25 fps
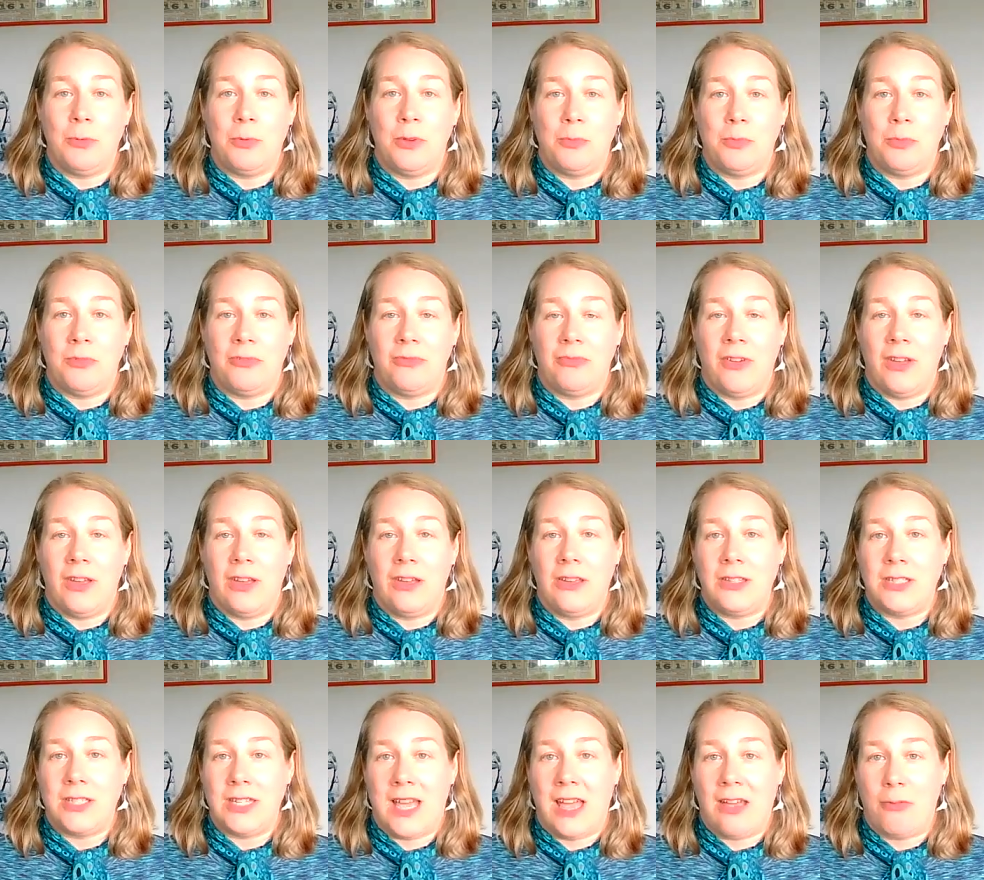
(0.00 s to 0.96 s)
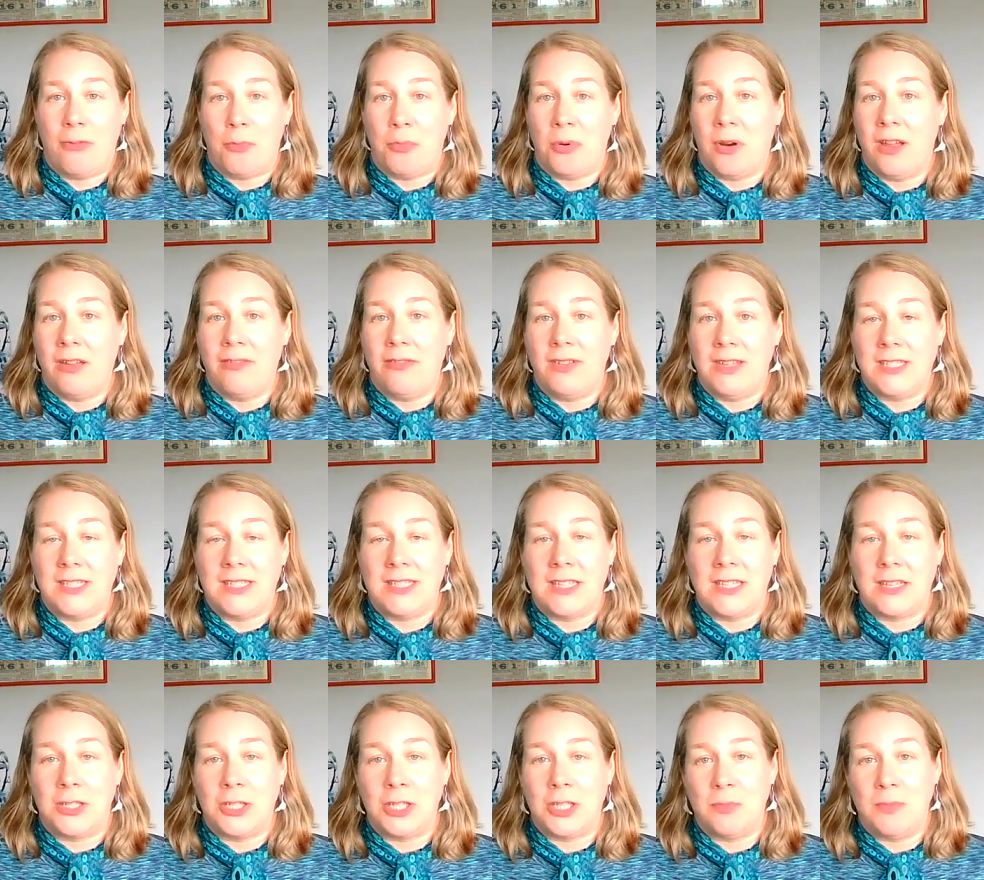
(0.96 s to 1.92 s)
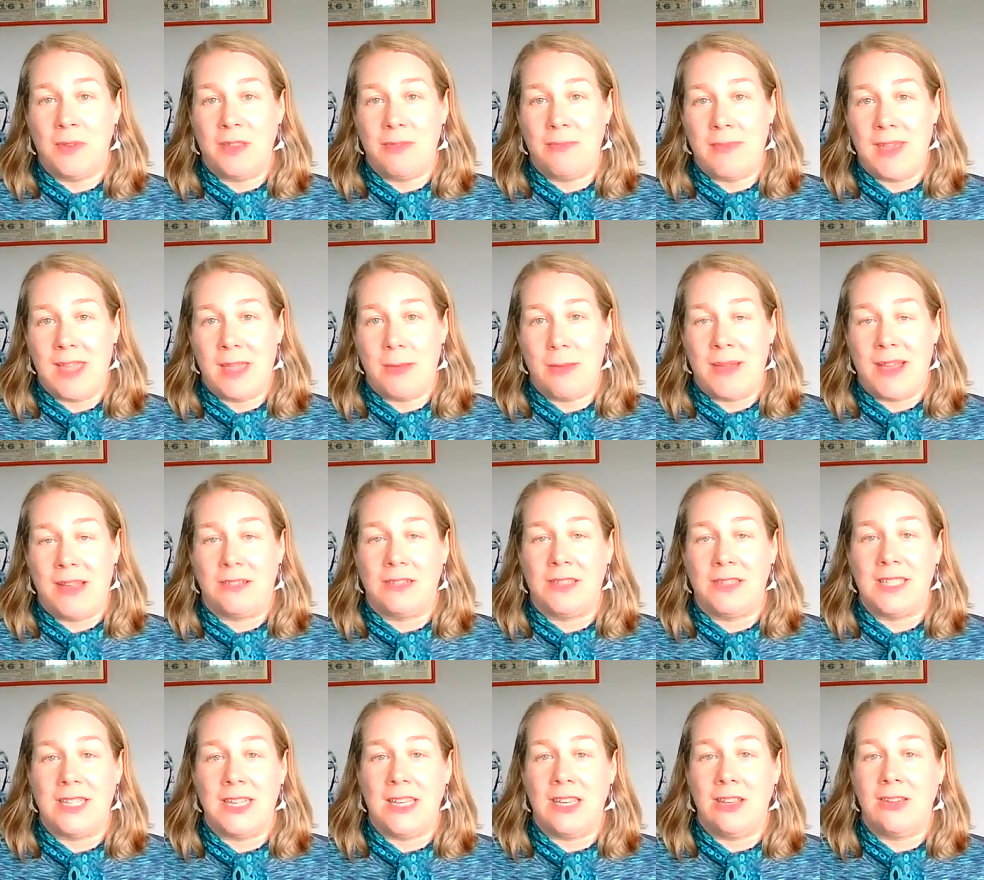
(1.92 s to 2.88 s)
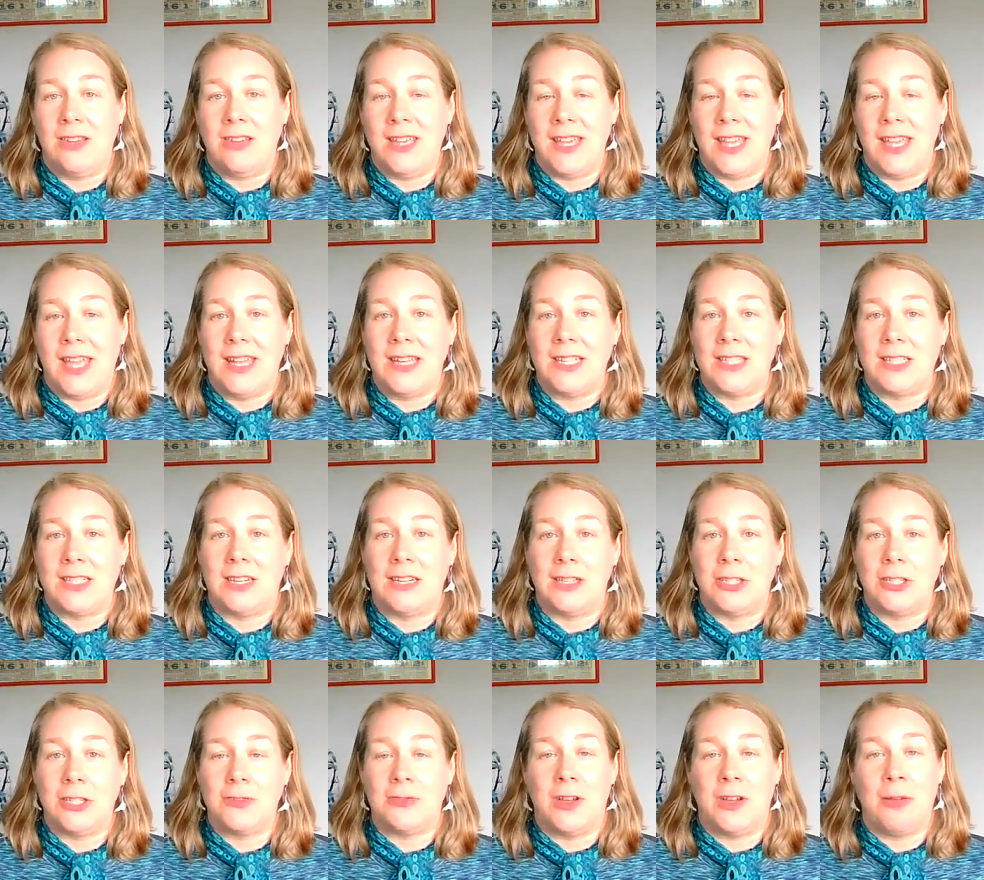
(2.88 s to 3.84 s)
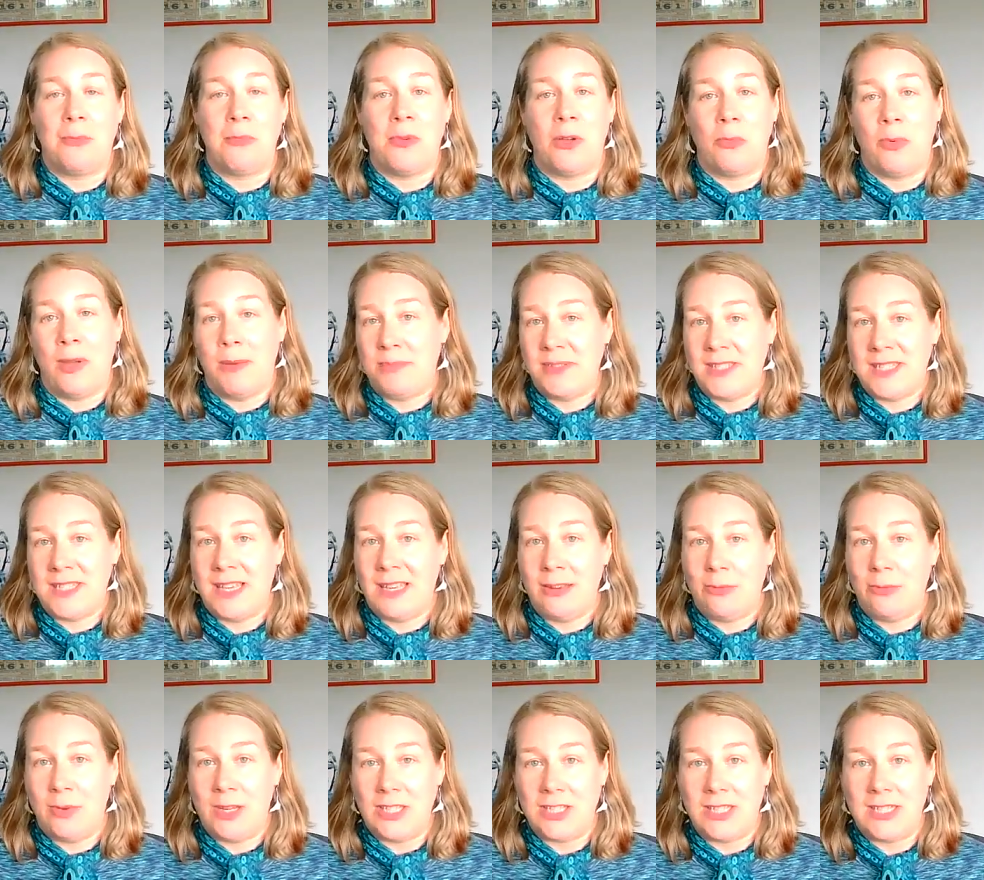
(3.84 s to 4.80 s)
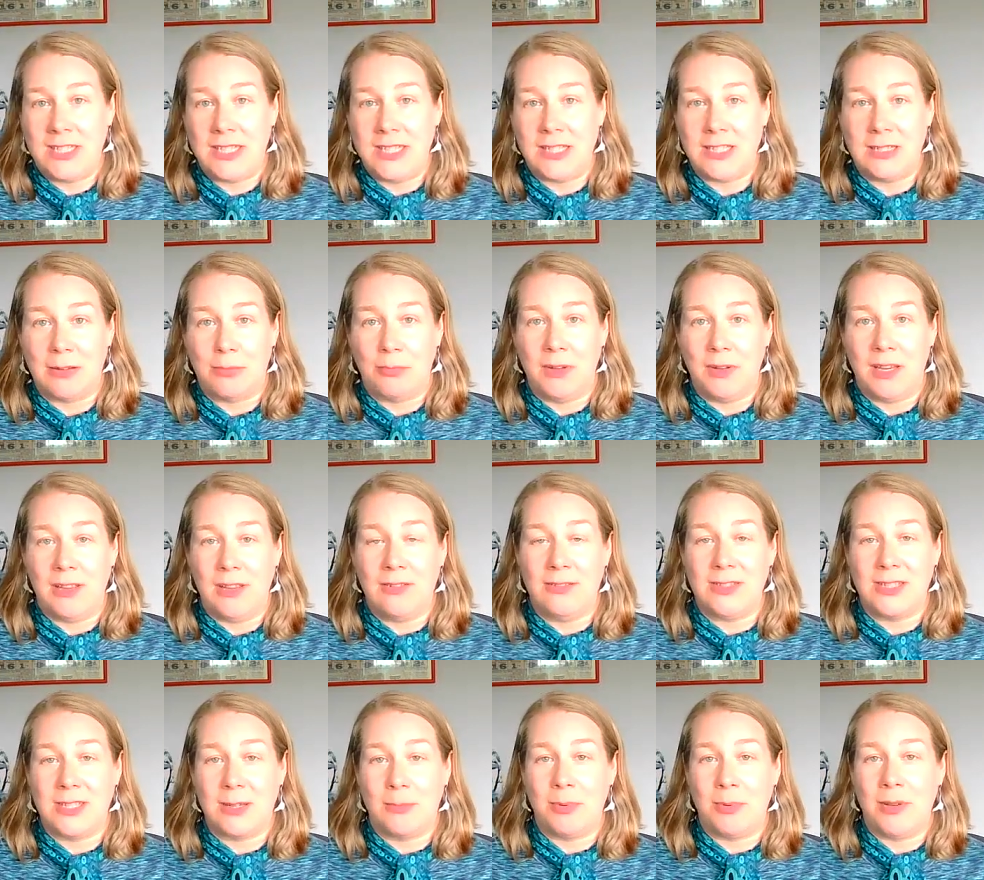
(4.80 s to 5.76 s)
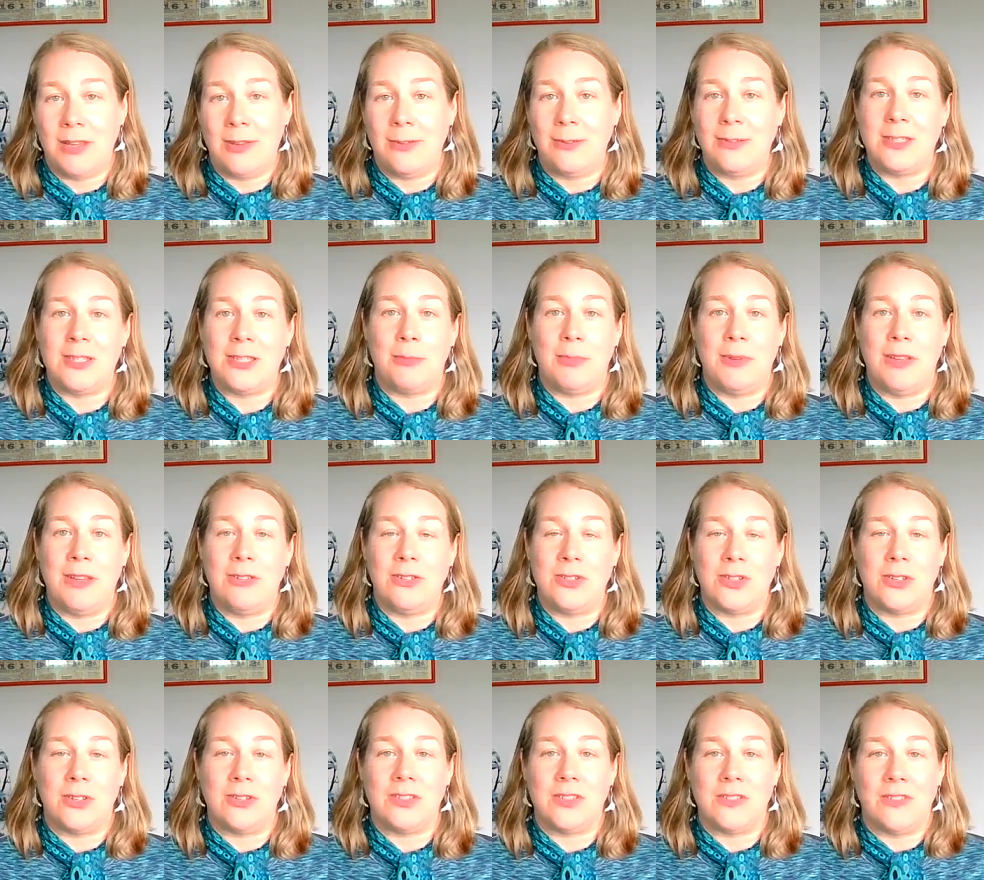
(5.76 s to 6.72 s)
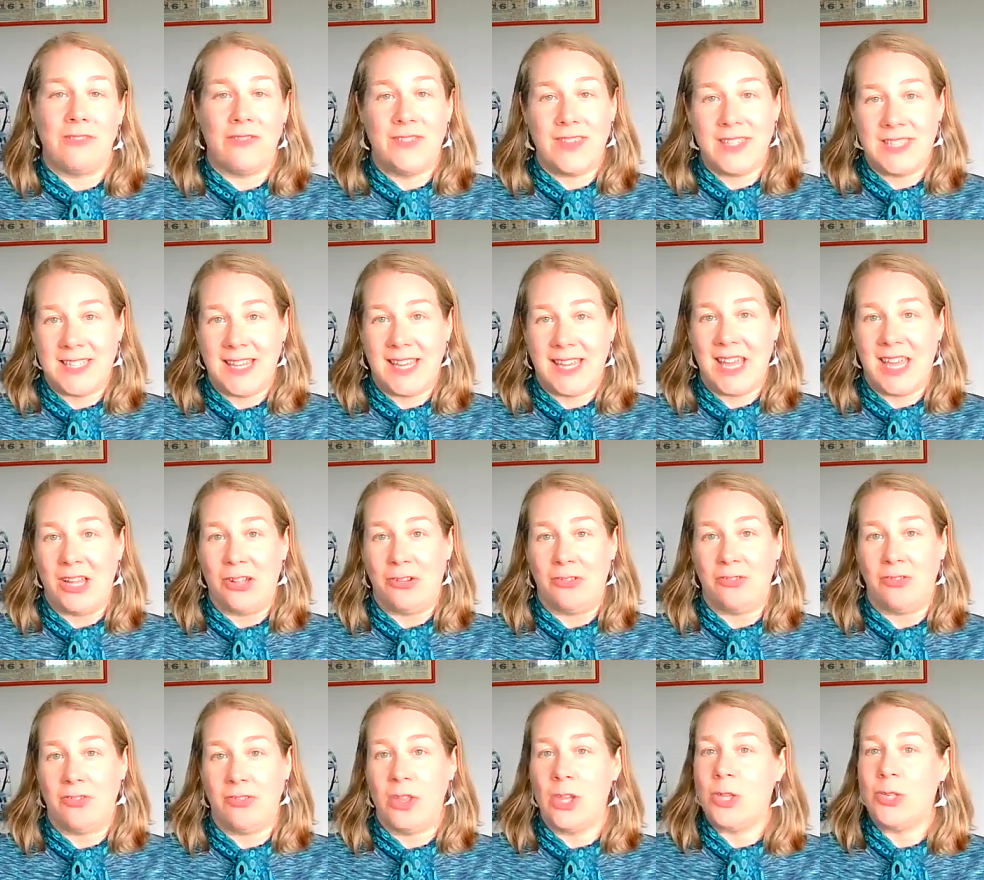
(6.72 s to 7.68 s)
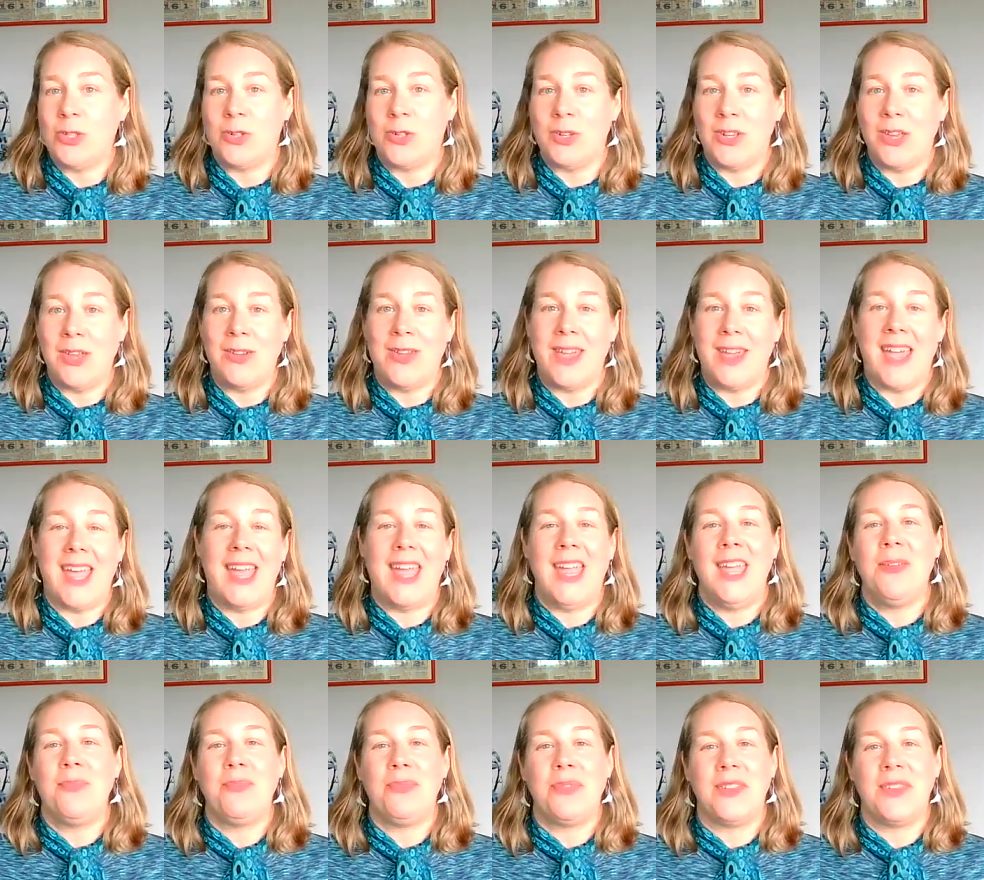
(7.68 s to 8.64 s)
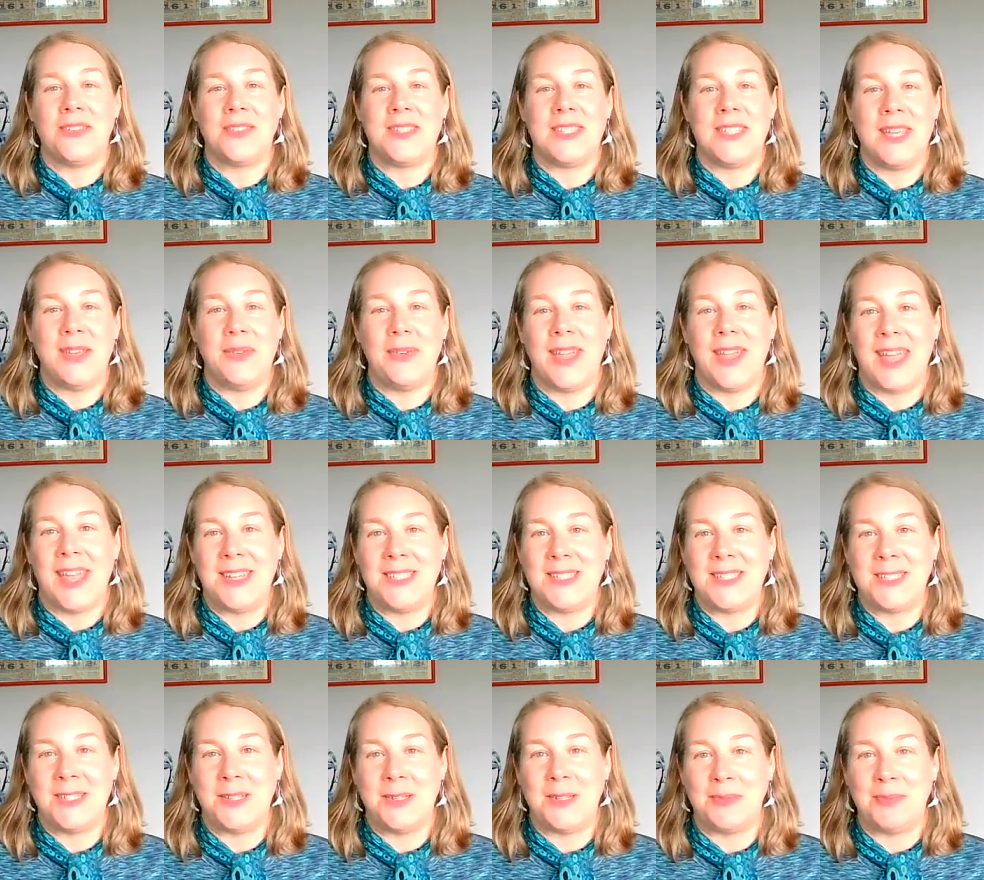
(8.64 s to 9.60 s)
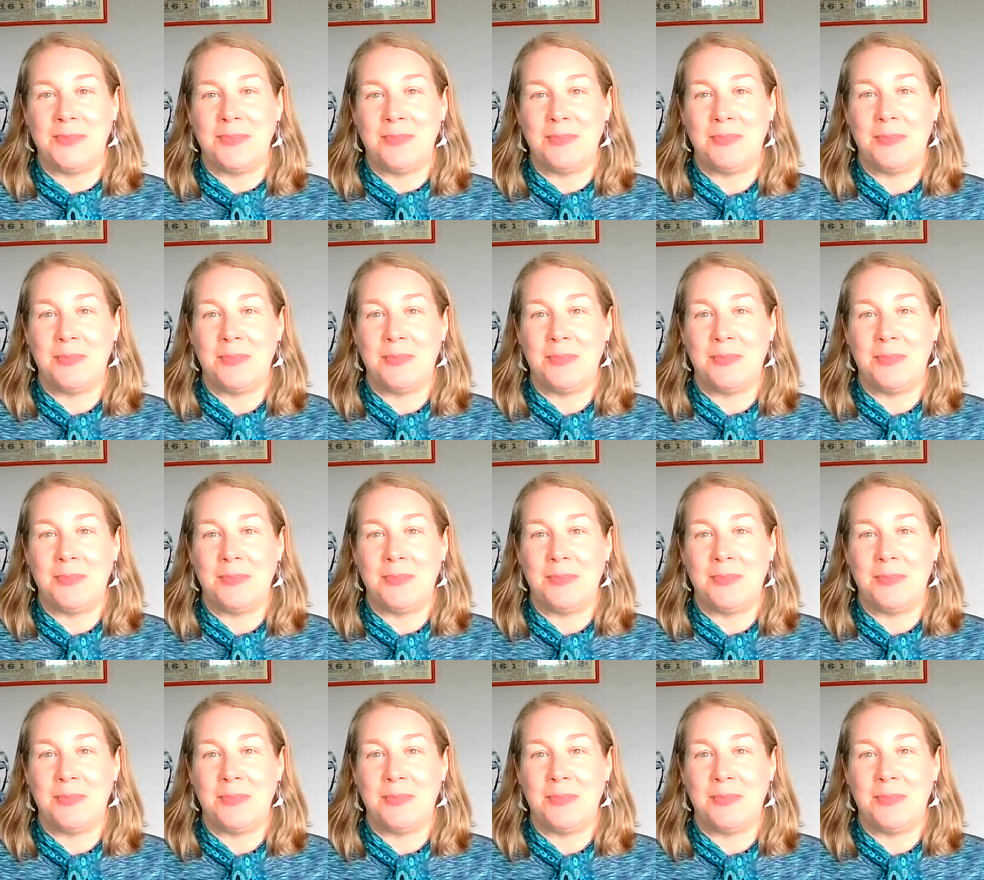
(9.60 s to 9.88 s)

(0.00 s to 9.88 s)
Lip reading: you would prefer to have a private discussion with me about it, you can get in touch via my website, which is at www.physichealth.uk. I'll see you again soon.